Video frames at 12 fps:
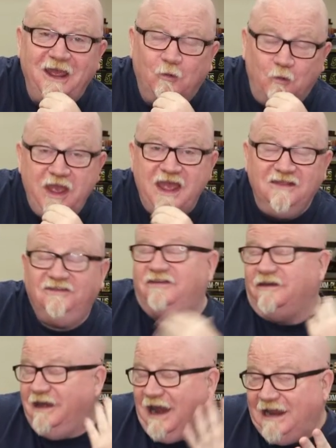wins
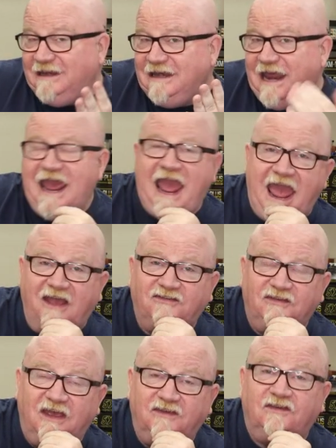90 day
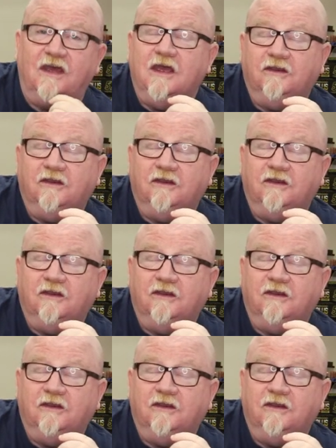access